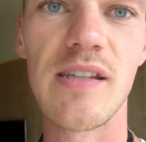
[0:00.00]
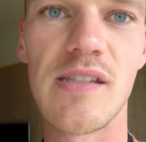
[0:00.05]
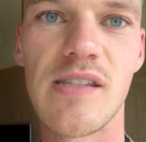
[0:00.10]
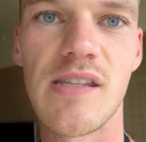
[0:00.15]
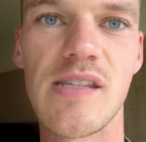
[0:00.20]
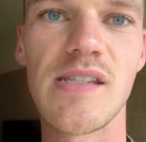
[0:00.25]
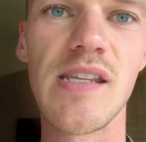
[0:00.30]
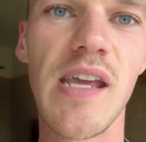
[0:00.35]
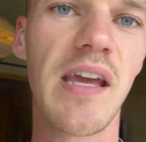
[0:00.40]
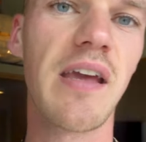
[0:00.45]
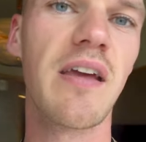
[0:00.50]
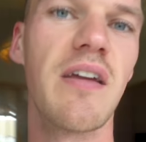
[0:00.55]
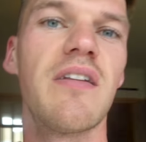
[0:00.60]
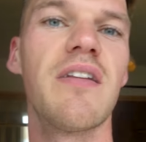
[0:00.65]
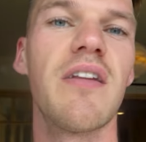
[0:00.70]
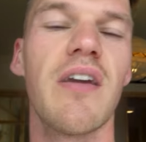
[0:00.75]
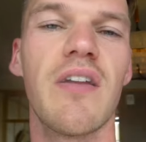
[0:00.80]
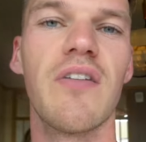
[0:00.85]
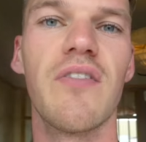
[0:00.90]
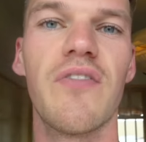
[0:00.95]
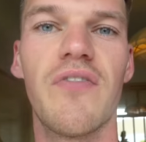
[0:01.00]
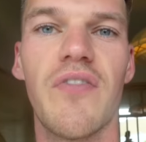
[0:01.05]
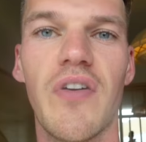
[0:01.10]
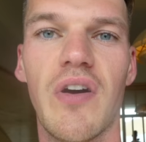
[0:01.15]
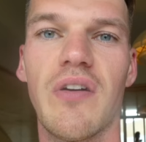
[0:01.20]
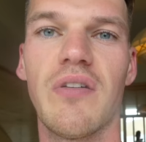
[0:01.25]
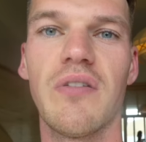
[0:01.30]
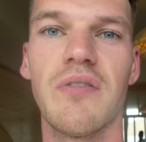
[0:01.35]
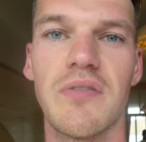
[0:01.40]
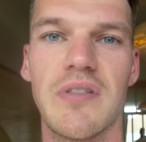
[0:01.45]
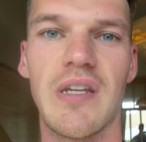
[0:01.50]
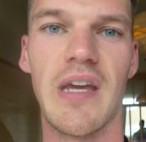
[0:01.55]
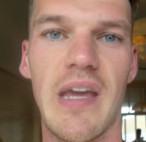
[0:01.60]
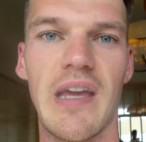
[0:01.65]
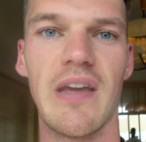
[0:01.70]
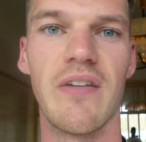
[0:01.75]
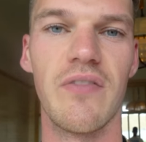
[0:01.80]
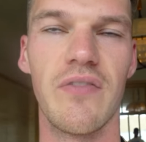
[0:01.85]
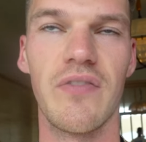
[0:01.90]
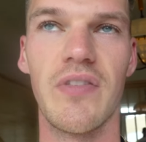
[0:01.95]
is the second and final
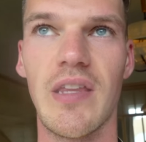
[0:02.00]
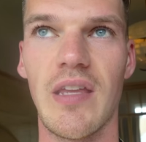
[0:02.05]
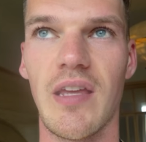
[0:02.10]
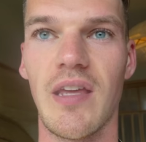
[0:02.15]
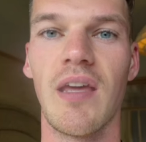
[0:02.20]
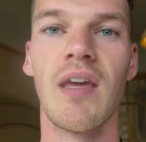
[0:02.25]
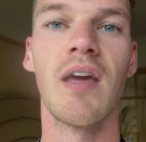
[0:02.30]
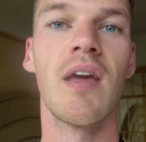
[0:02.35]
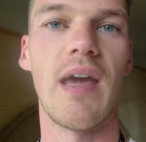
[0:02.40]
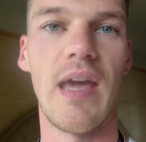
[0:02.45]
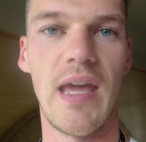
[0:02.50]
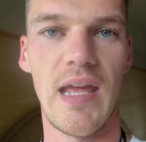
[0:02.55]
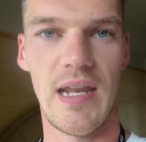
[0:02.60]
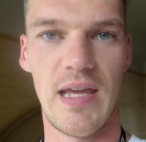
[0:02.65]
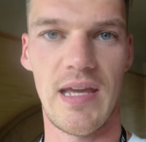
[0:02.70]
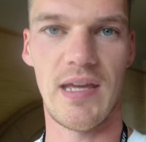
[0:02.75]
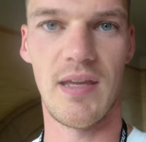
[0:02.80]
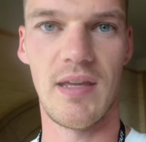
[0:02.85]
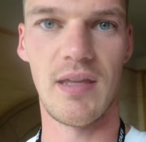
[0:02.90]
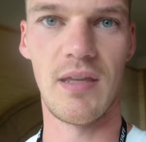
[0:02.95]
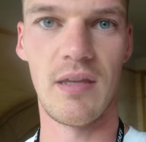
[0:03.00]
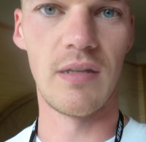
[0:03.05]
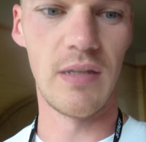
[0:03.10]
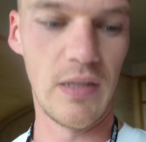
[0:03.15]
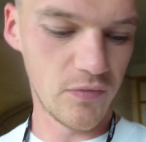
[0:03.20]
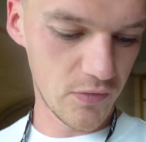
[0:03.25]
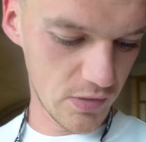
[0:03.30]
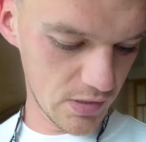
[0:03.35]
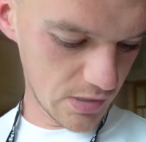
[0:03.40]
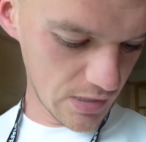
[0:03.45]
day of the LA Lift the